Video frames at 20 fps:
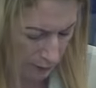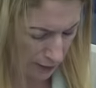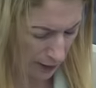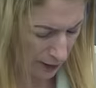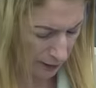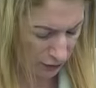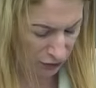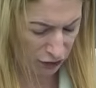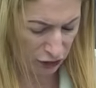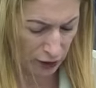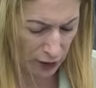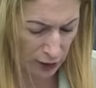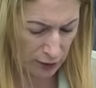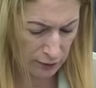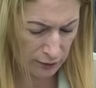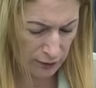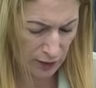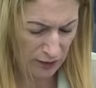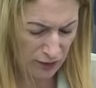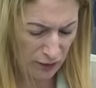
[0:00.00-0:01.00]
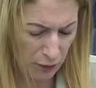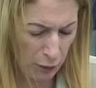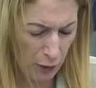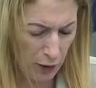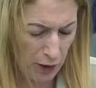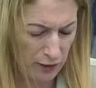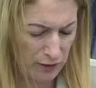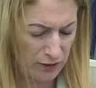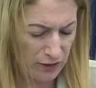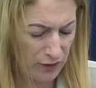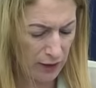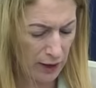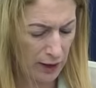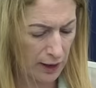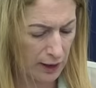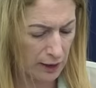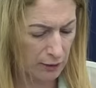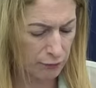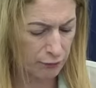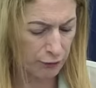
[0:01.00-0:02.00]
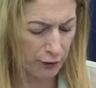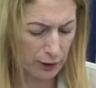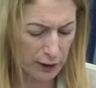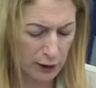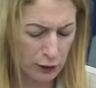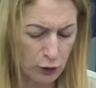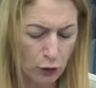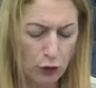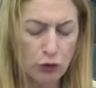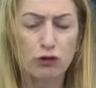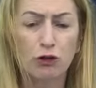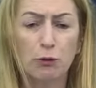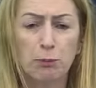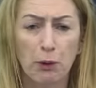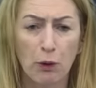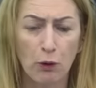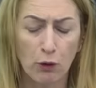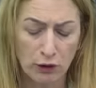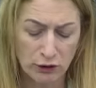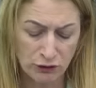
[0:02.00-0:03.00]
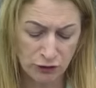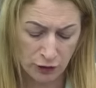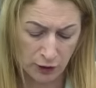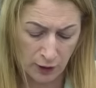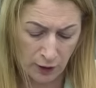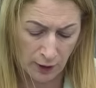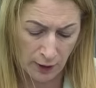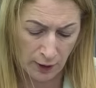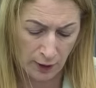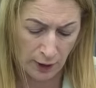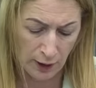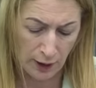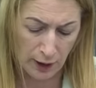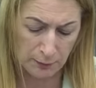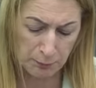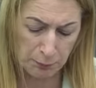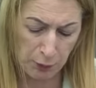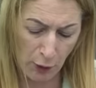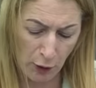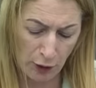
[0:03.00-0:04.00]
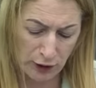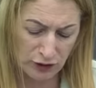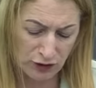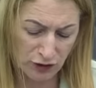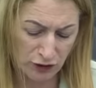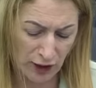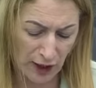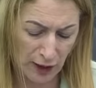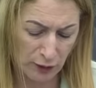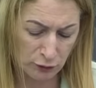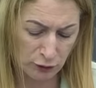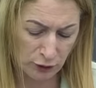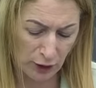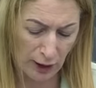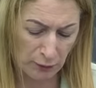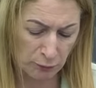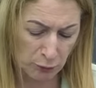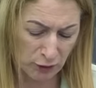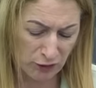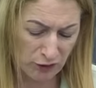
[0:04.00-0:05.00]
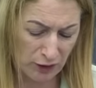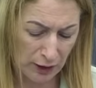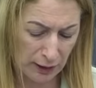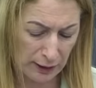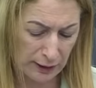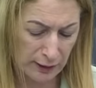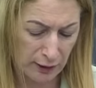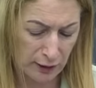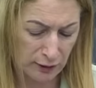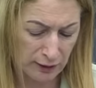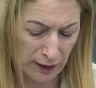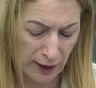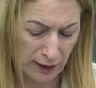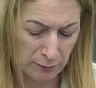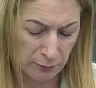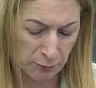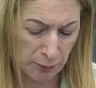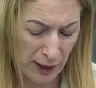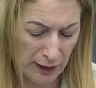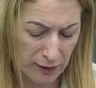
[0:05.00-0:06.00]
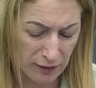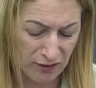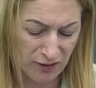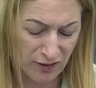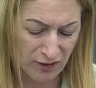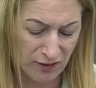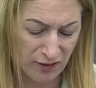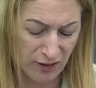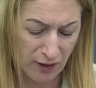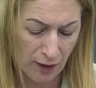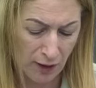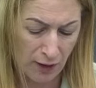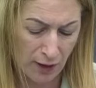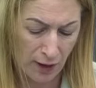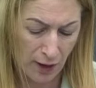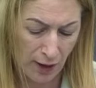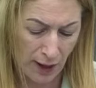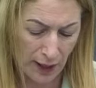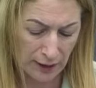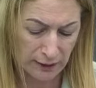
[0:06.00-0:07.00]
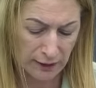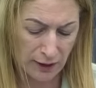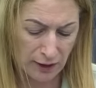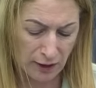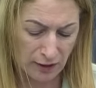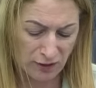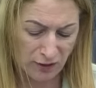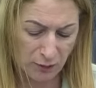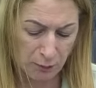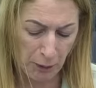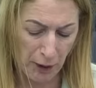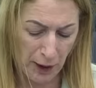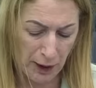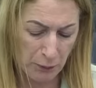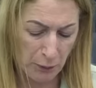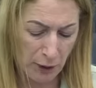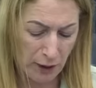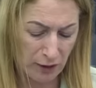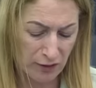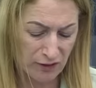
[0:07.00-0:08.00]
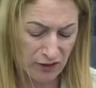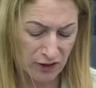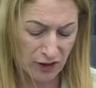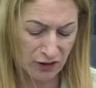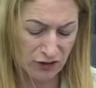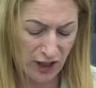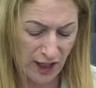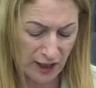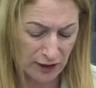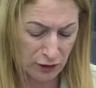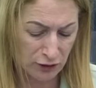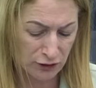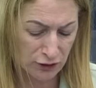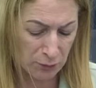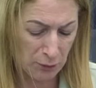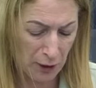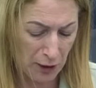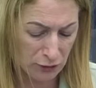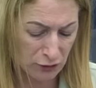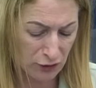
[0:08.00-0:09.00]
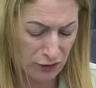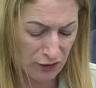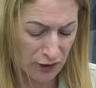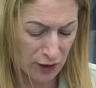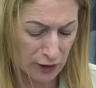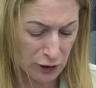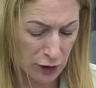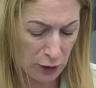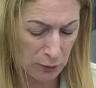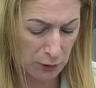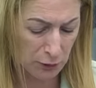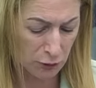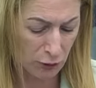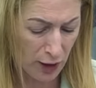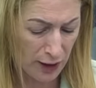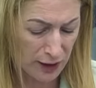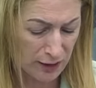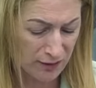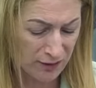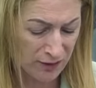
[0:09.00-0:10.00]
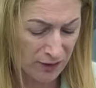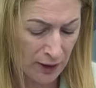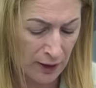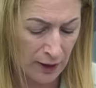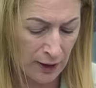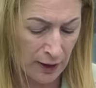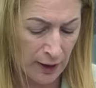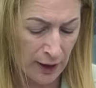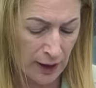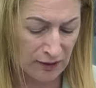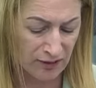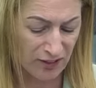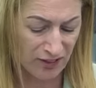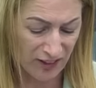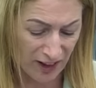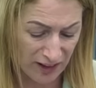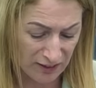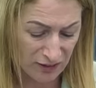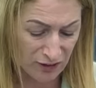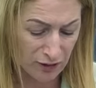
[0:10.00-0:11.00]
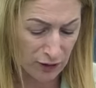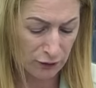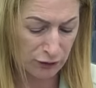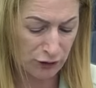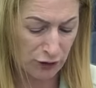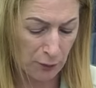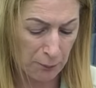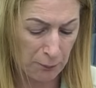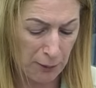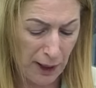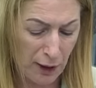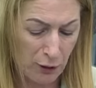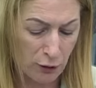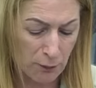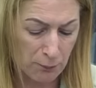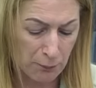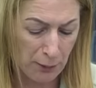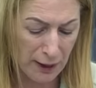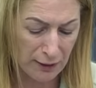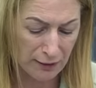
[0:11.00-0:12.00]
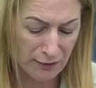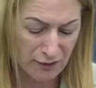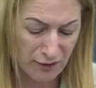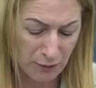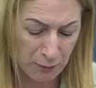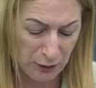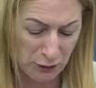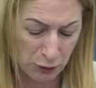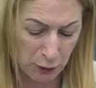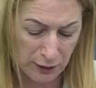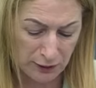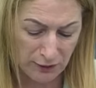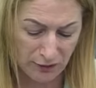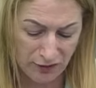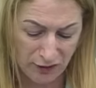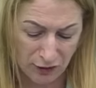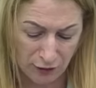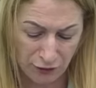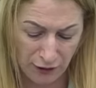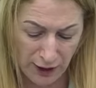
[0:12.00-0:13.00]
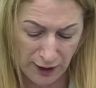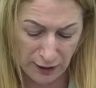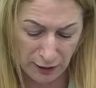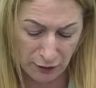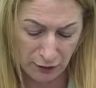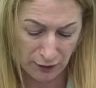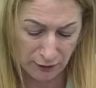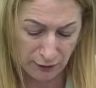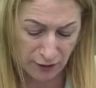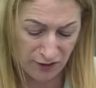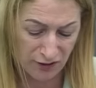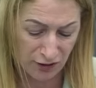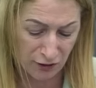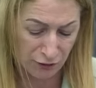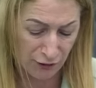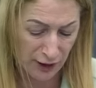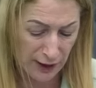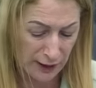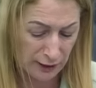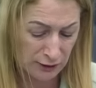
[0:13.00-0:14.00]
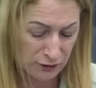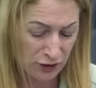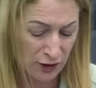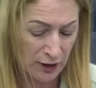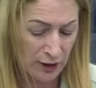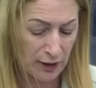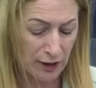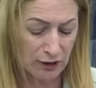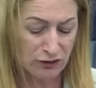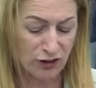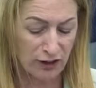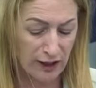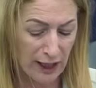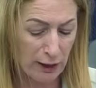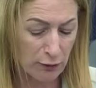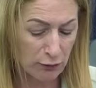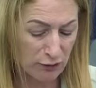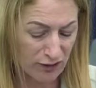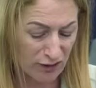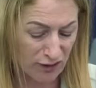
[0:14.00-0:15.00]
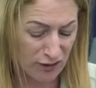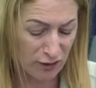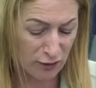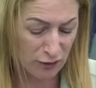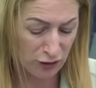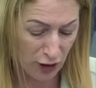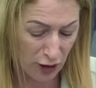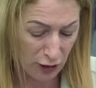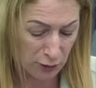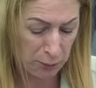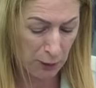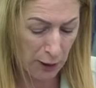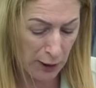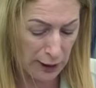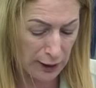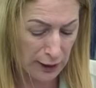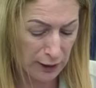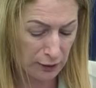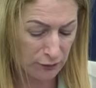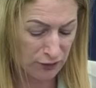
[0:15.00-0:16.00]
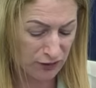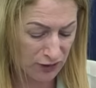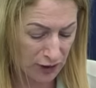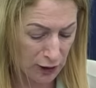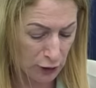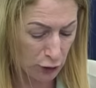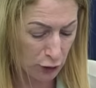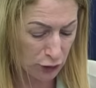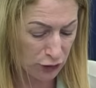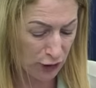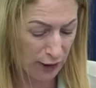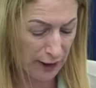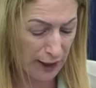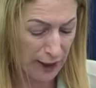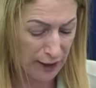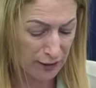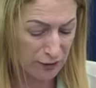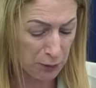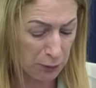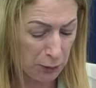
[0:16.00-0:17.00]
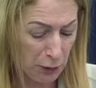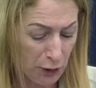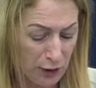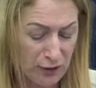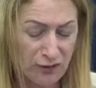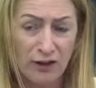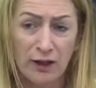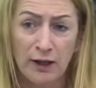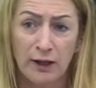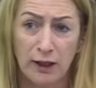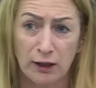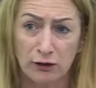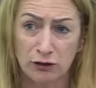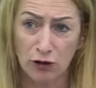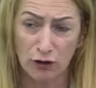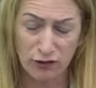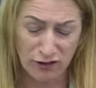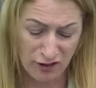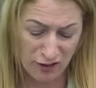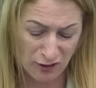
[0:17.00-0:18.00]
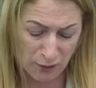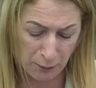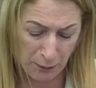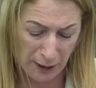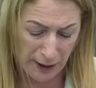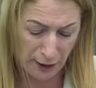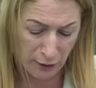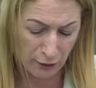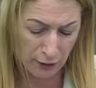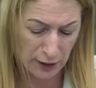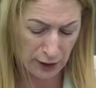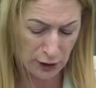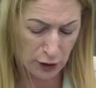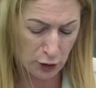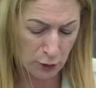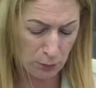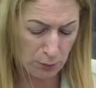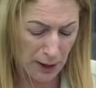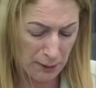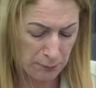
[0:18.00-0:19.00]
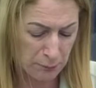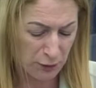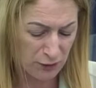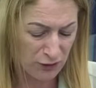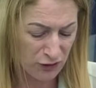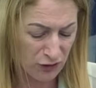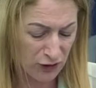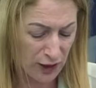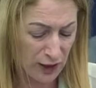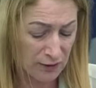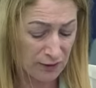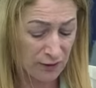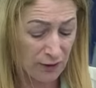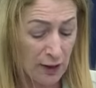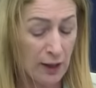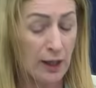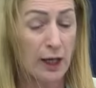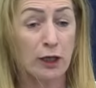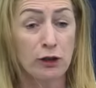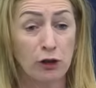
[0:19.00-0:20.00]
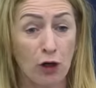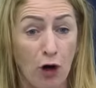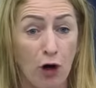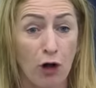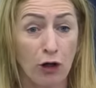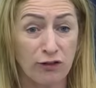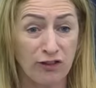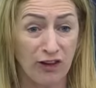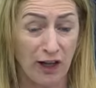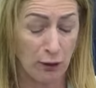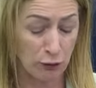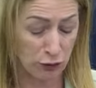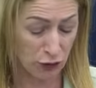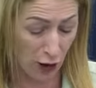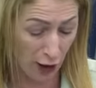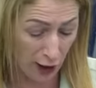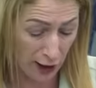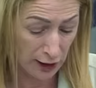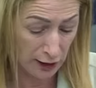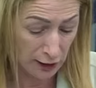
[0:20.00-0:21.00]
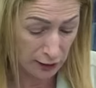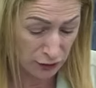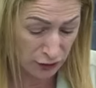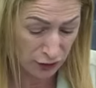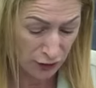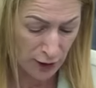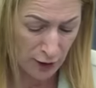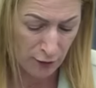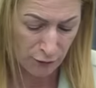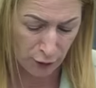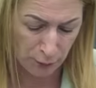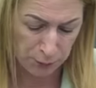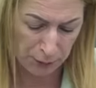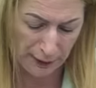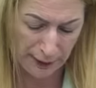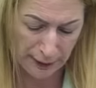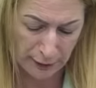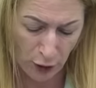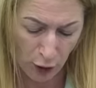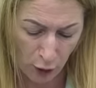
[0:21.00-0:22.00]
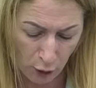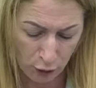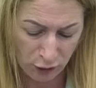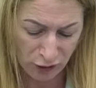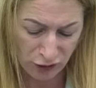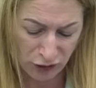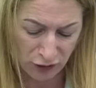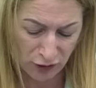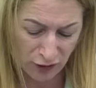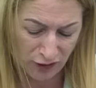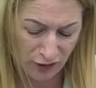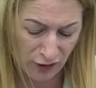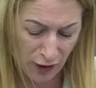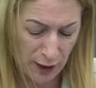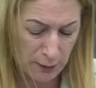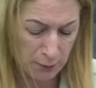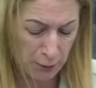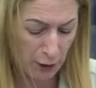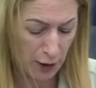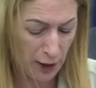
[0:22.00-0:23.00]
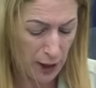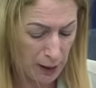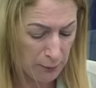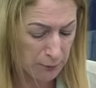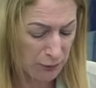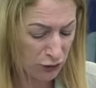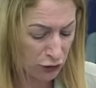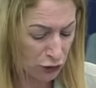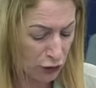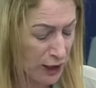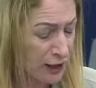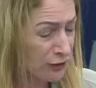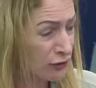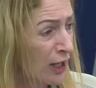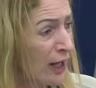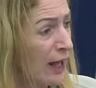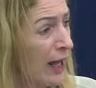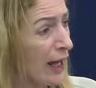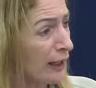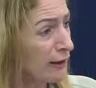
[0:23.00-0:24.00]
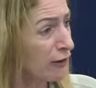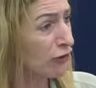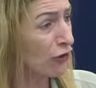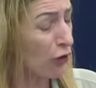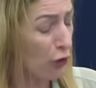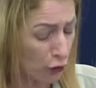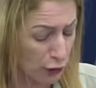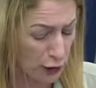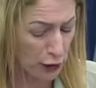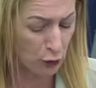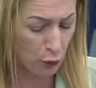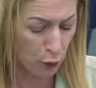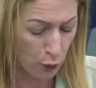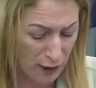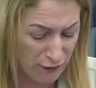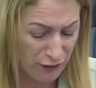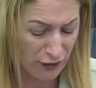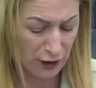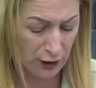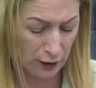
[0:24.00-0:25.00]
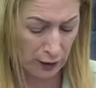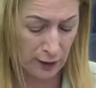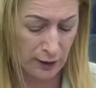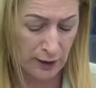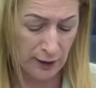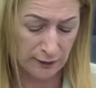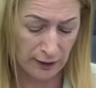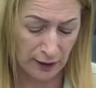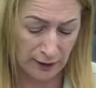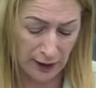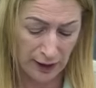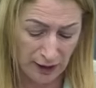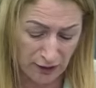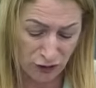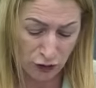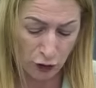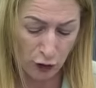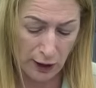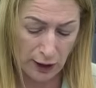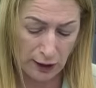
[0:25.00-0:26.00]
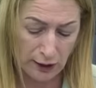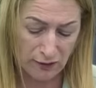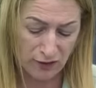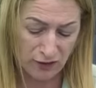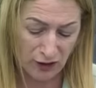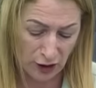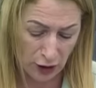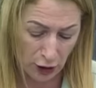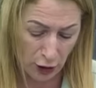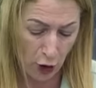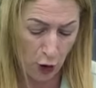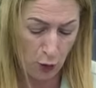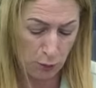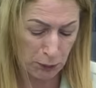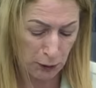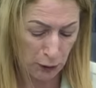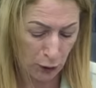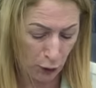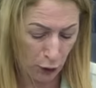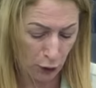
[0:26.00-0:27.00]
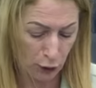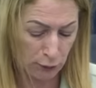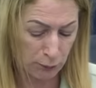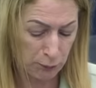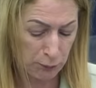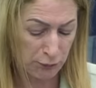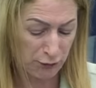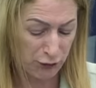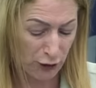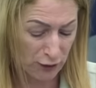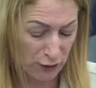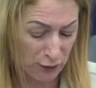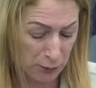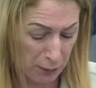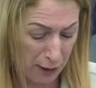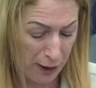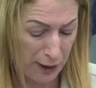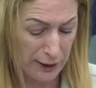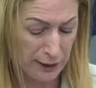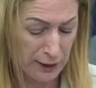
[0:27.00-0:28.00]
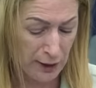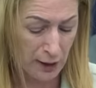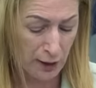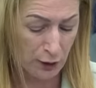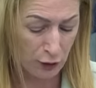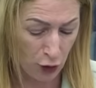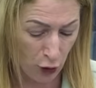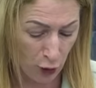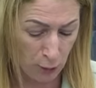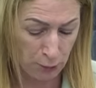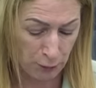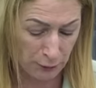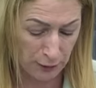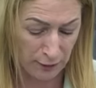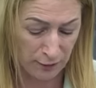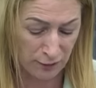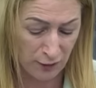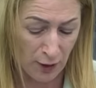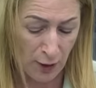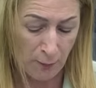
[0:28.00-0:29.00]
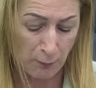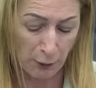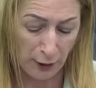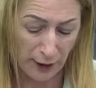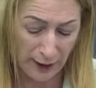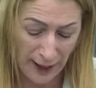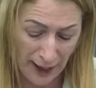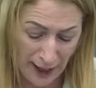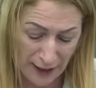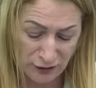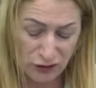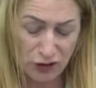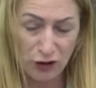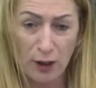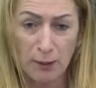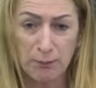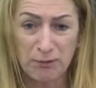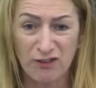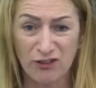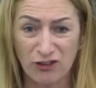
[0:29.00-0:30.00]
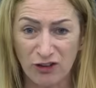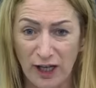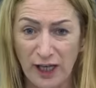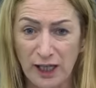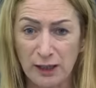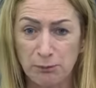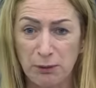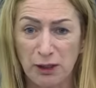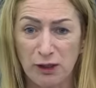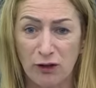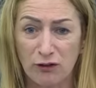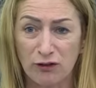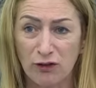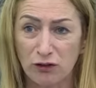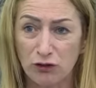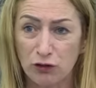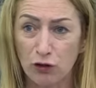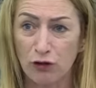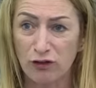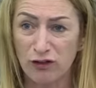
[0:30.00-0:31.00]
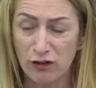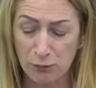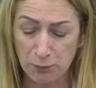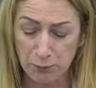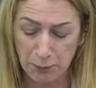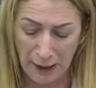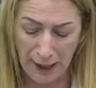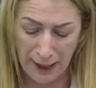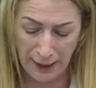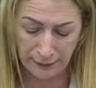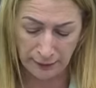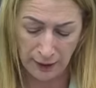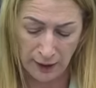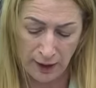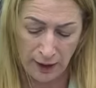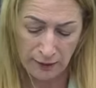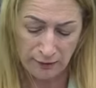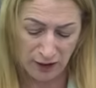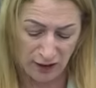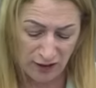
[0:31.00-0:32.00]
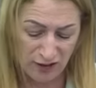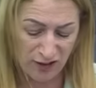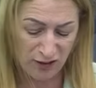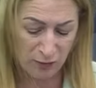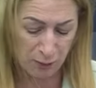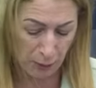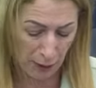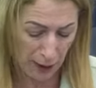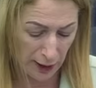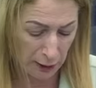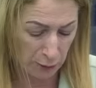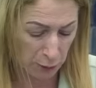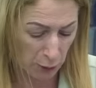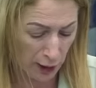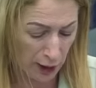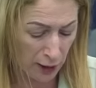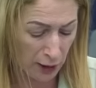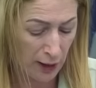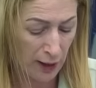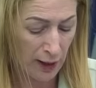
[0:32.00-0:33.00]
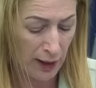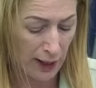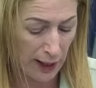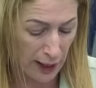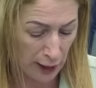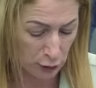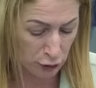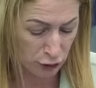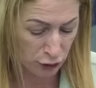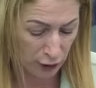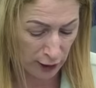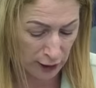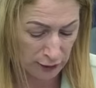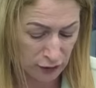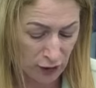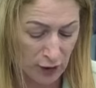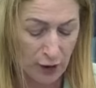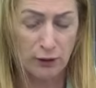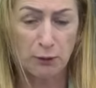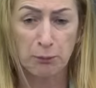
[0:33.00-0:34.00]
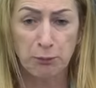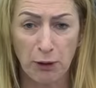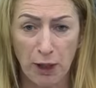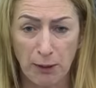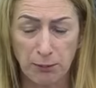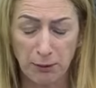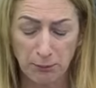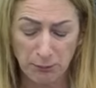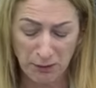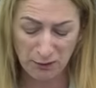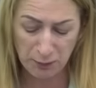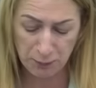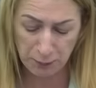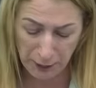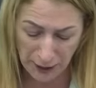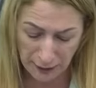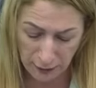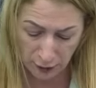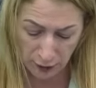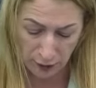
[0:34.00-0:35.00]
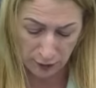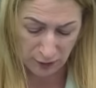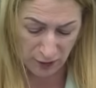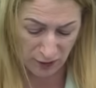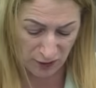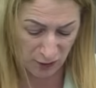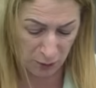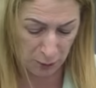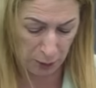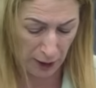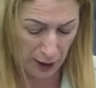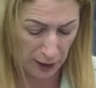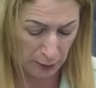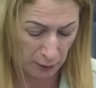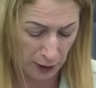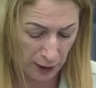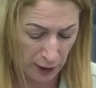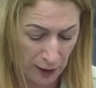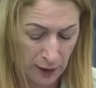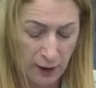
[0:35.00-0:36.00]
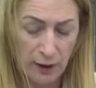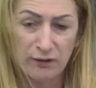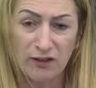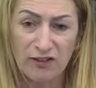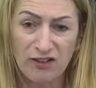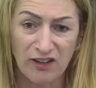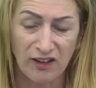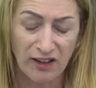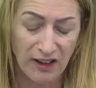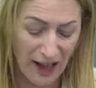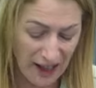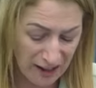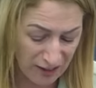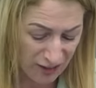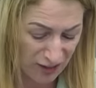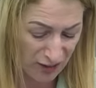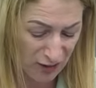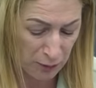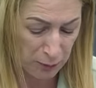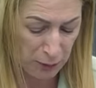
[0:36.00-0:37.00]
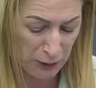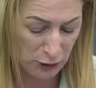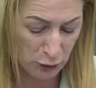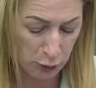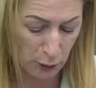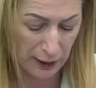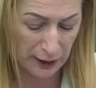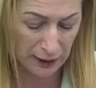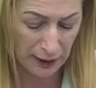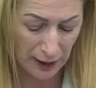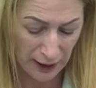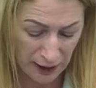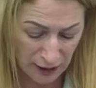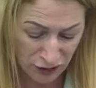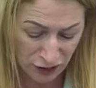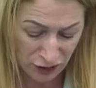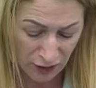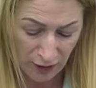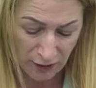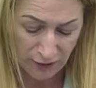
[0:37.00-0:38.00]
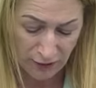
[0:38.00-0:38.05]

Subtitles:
Thanks, Chair. This was a very good report. It pointed out and was clear that Pegasus hacking and spyware is an attack on democracy and human rights. It's sensitive to the power imbalance between the surveiller and the surveilled. It denounces stockpiling of zero-day exploits. It doesn't spare EU member states. It calls out Ireland for playing host to the cyber arms trade. And it's unequivocal that Israel is the global hub for spy companies. But I had to abstain because it doesn't ban this spyware outright. The problem is bigger than spyware. There's a nexus between it,